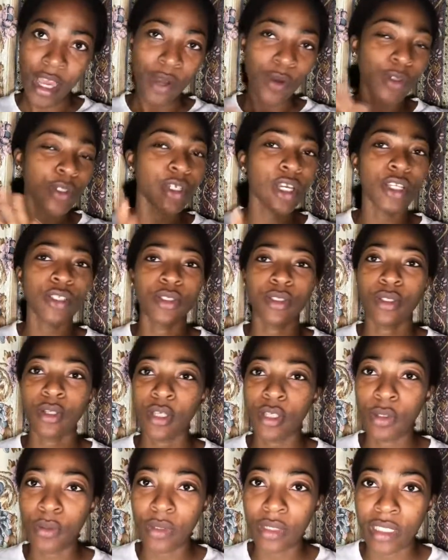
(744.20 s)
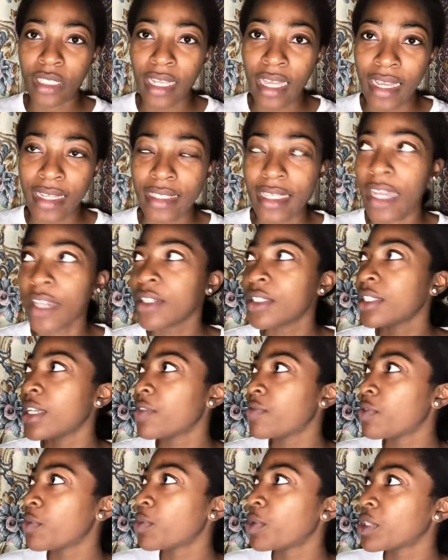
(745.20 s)
Which one you thought he was liked? Are you in
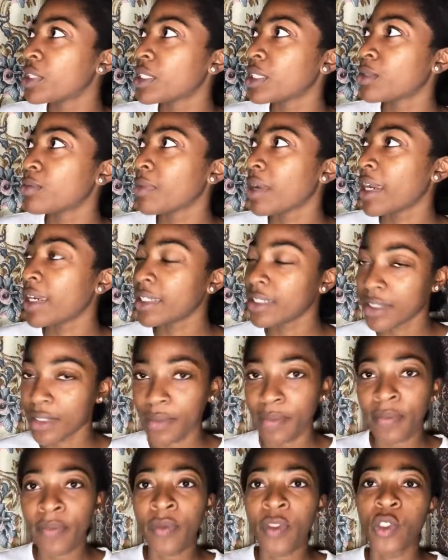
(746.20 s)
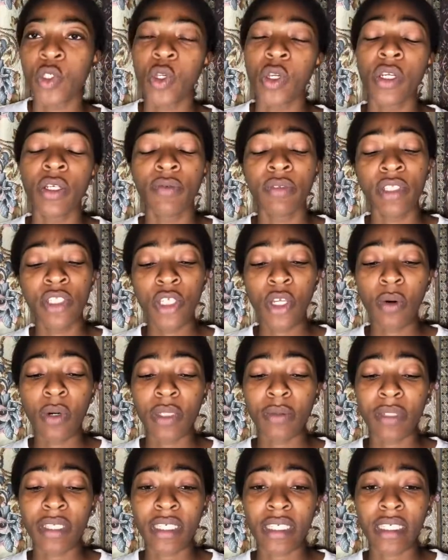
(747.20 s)
everybody's mind? So Neo
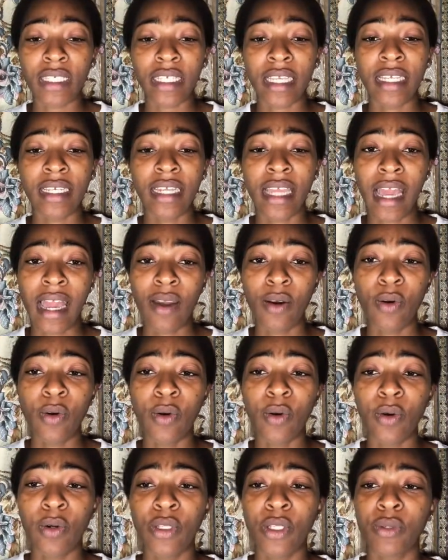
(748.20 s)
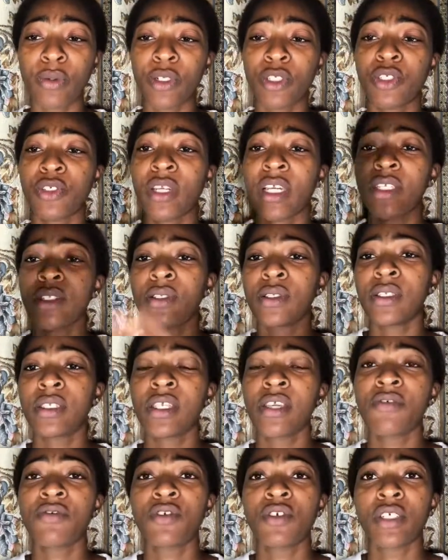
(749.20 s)
was basically saying that, oh, he was trying to
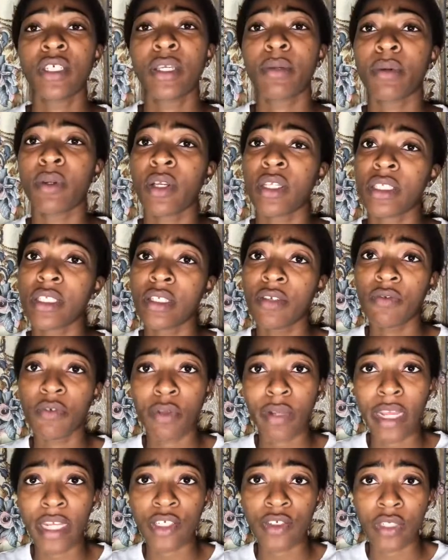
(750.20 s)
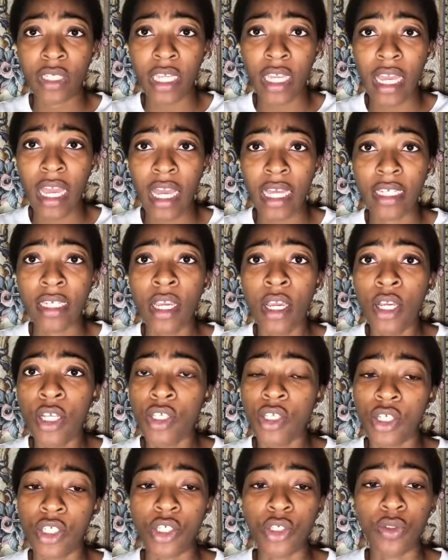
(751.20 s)
save Tricky because he didn't feel like Tricky had
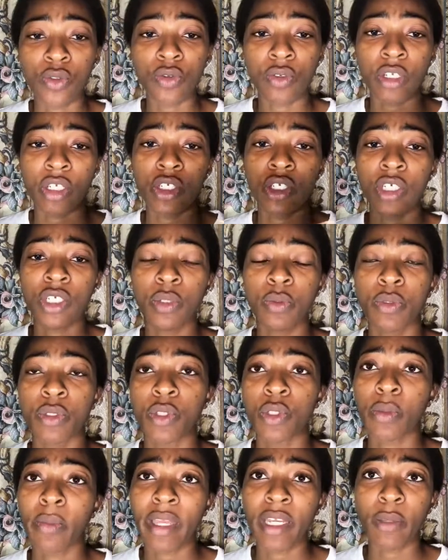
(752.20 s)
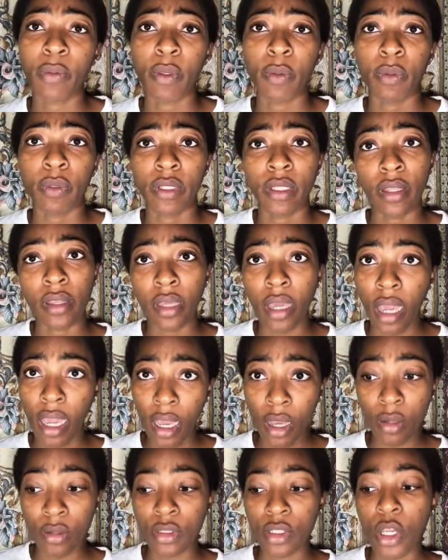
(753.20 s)
such a good relationship with so many people in the
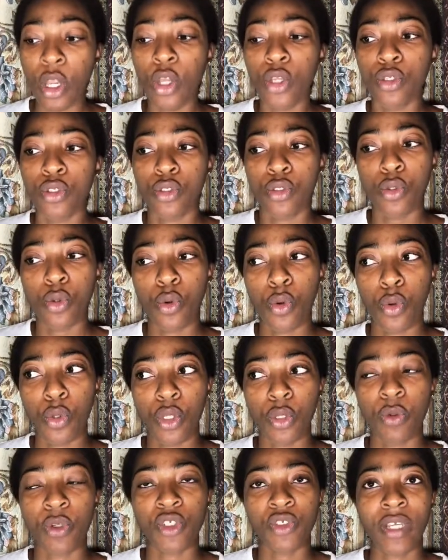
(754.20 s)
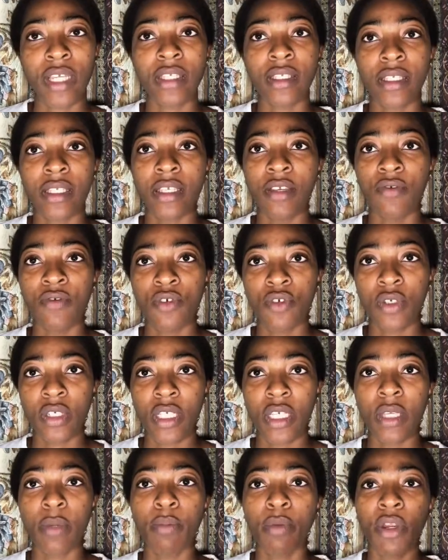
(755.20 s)
house, so he was trying to save
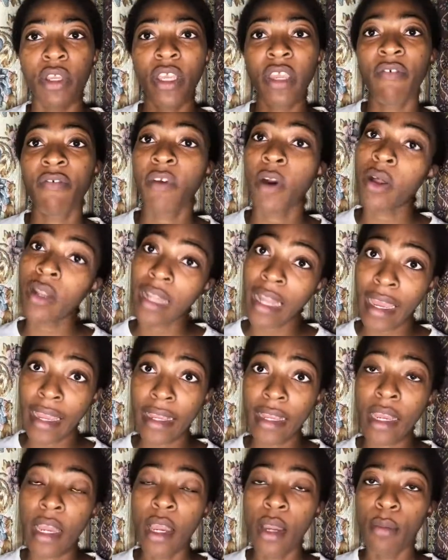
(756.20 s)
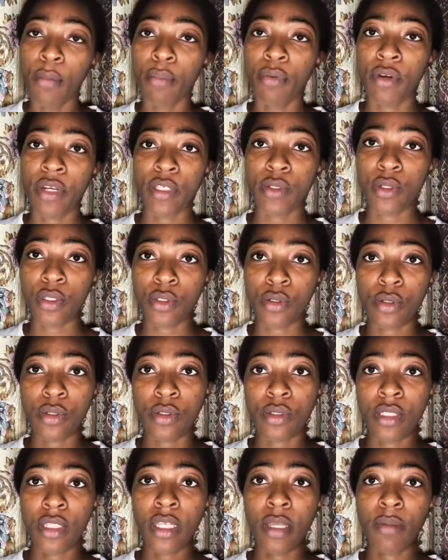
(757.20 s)
Tricky. But he felt like Praise was going
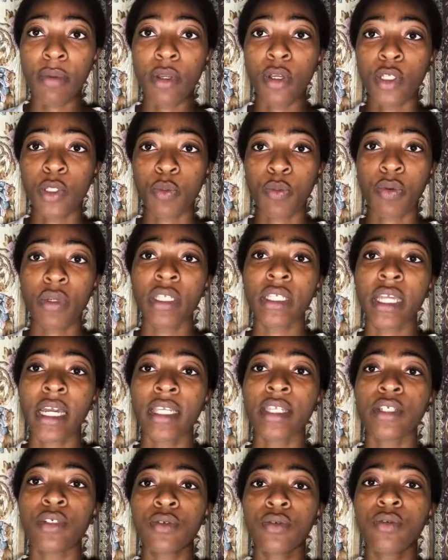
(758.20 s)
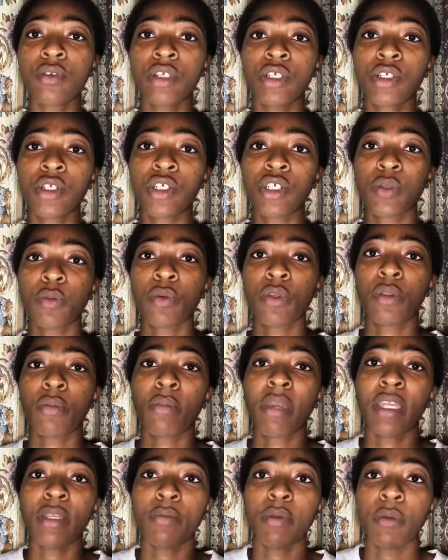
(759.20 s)
to stay because Praise had a good relationship with
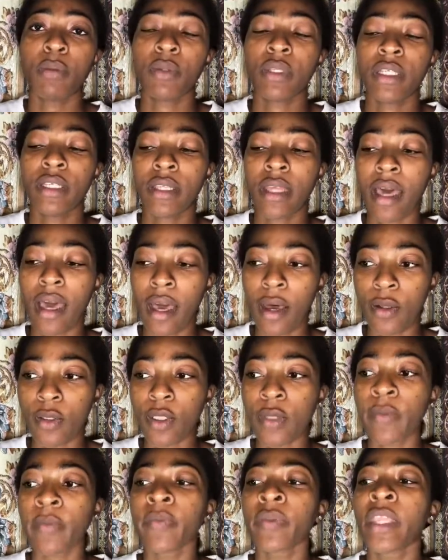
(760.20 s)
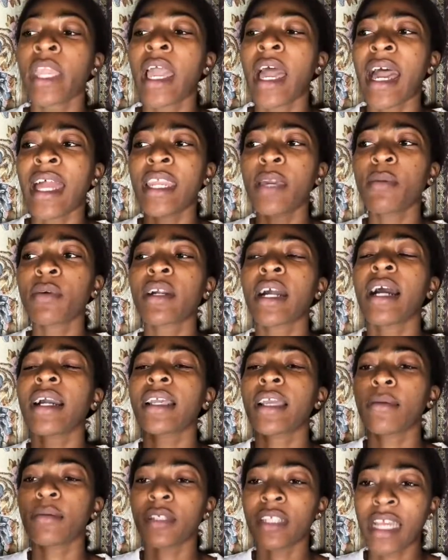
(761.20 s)
many people in the house. And Ebuka
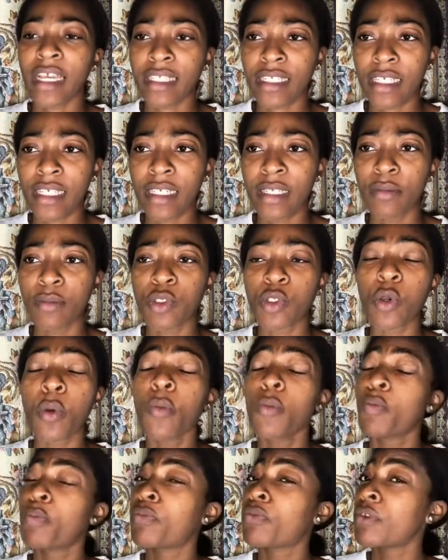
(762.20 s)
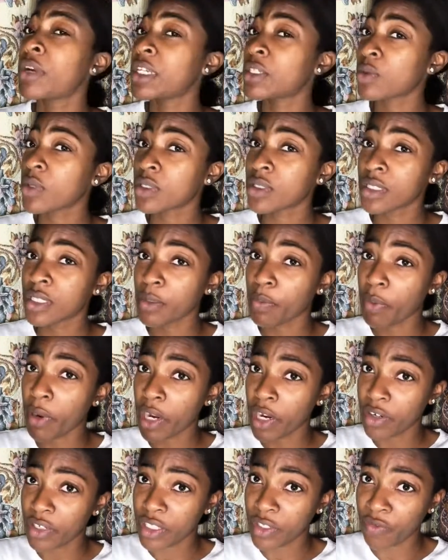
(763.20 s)
kept on asking him, so Praise wasn't a
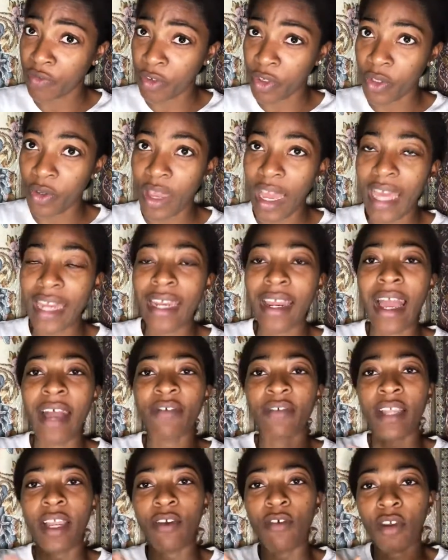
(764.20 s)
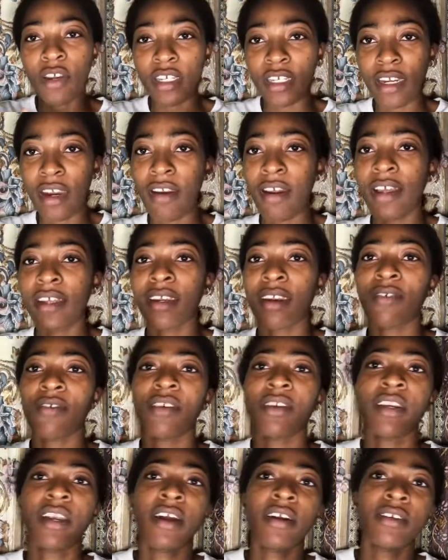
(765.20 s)
priority for you? And after running
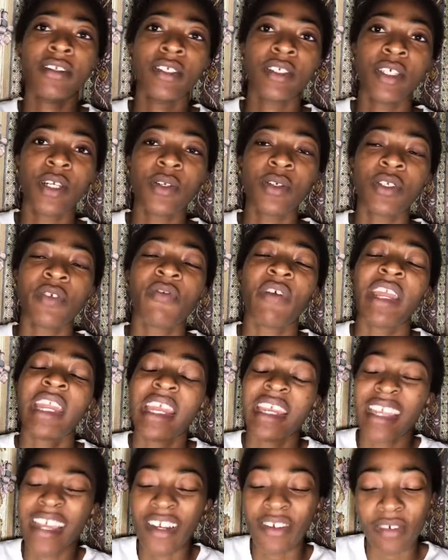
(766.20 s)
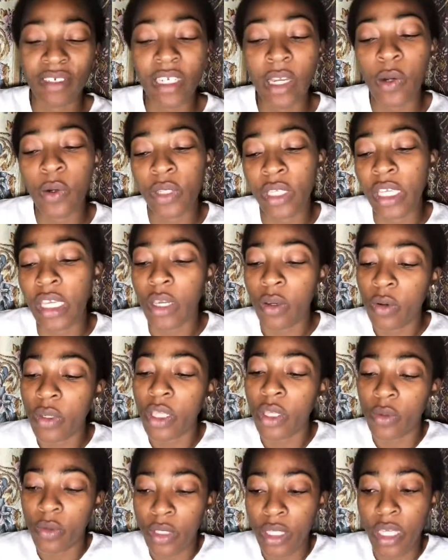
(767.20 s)
around in circles, he finally agreed that
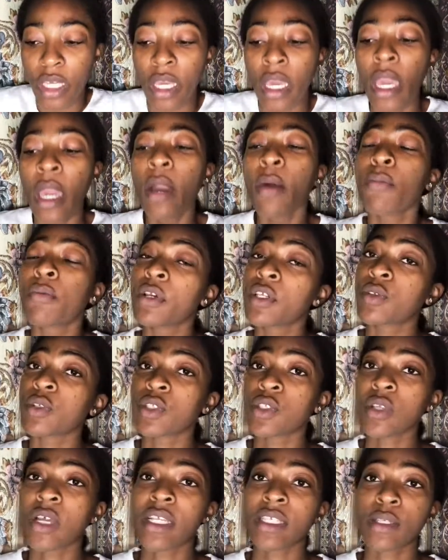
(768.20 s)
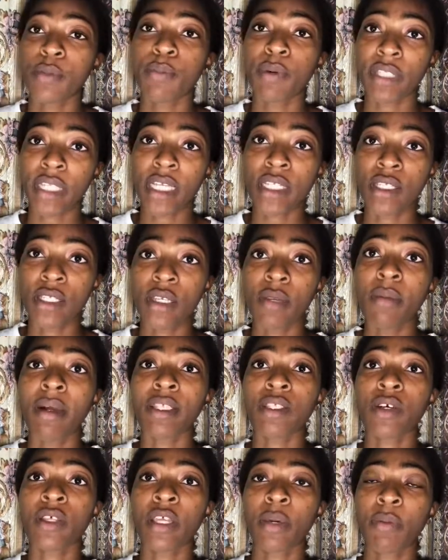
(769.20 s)
okay, Praise was not as important to him
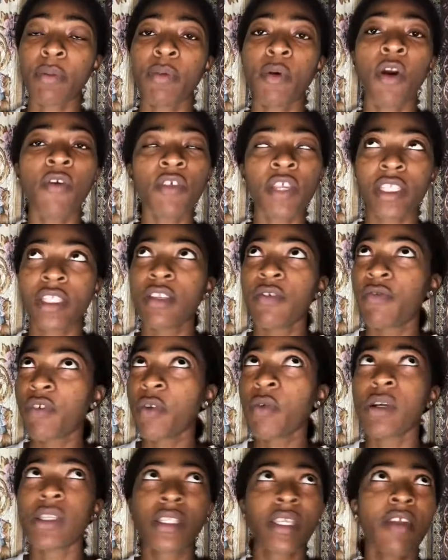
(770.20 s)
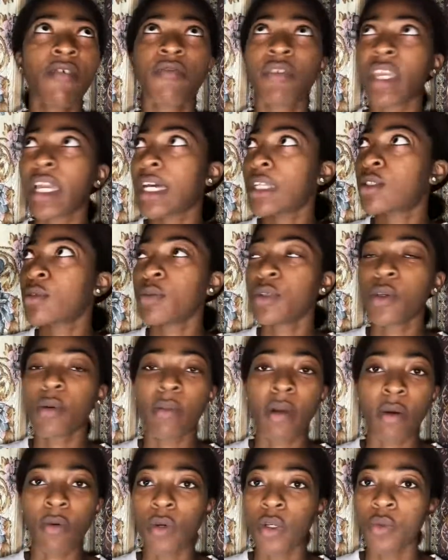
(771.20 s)
as other people. Obviously, V was there. V had to be
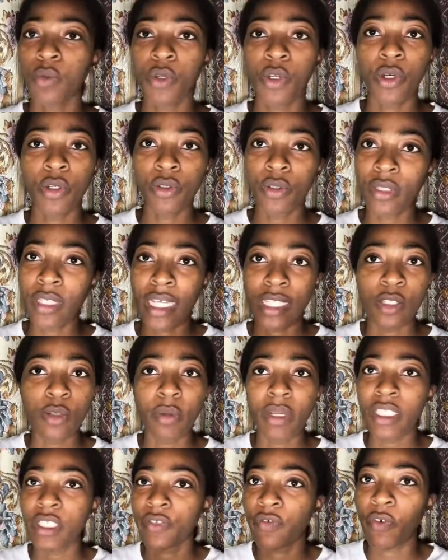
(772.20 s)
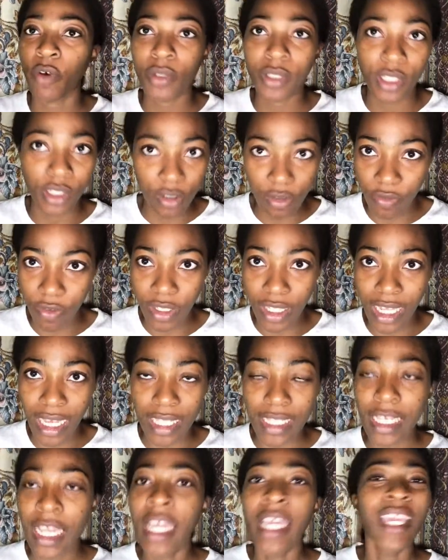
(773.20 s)
number one. We all know that. Nobody's faulting you for
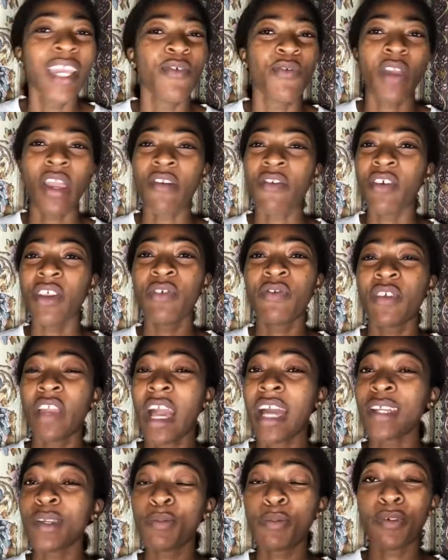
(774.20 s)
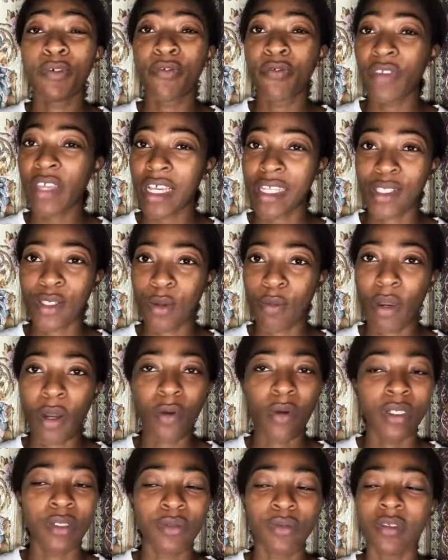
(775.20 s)
that. If you hadn't put V as number
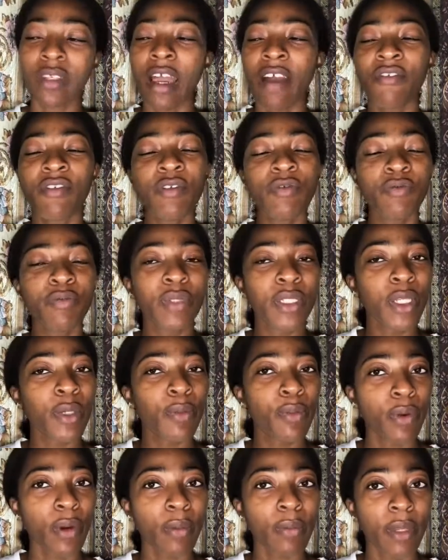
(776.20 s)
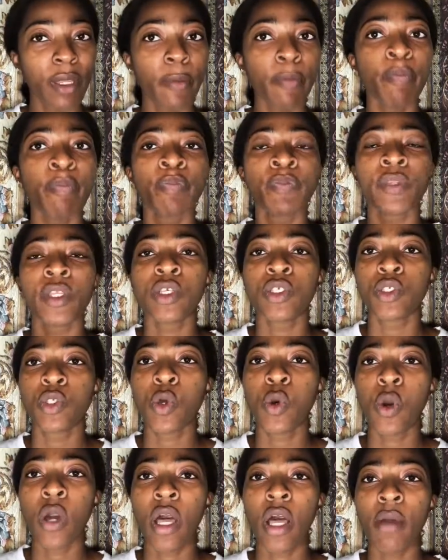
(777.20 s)
one, it would have even been a problem.
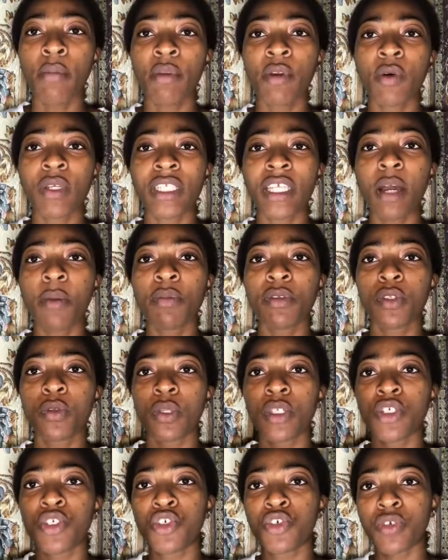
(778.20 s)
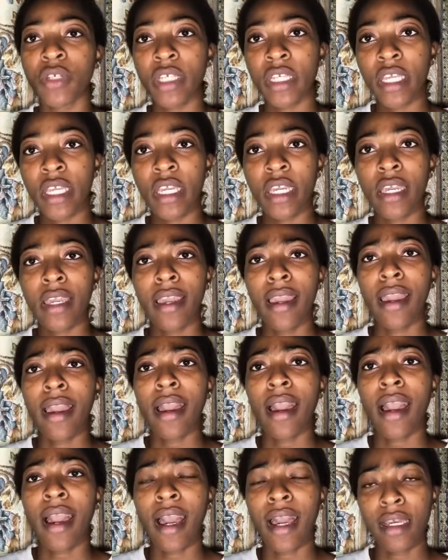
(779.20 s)
So it was now between Tricky
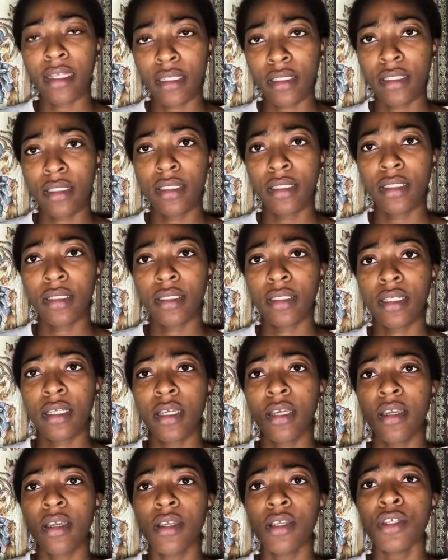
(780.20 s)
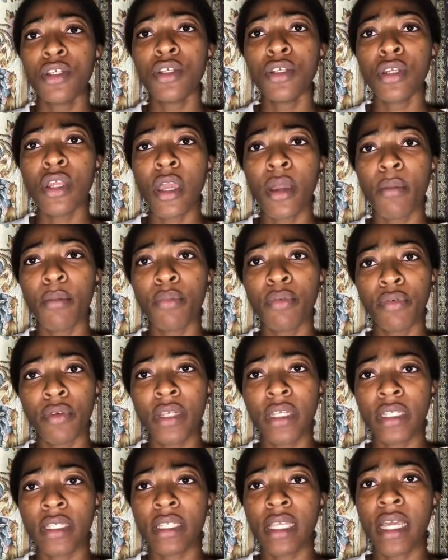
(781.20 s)
and
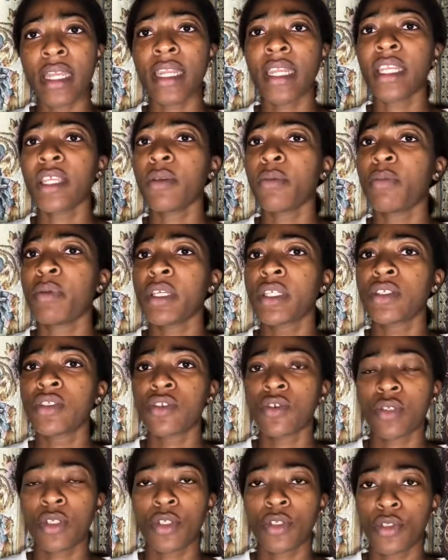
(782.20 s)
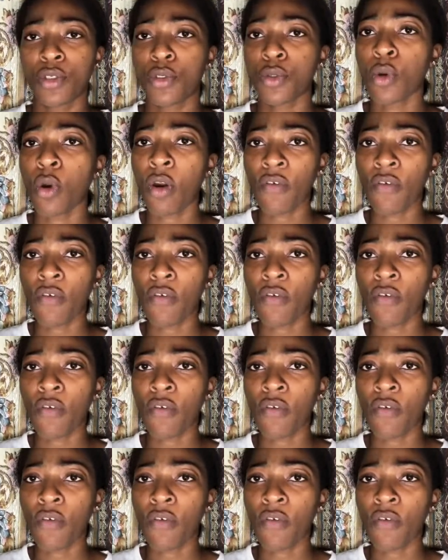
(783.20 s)
Praise, and then he picked Tricky. So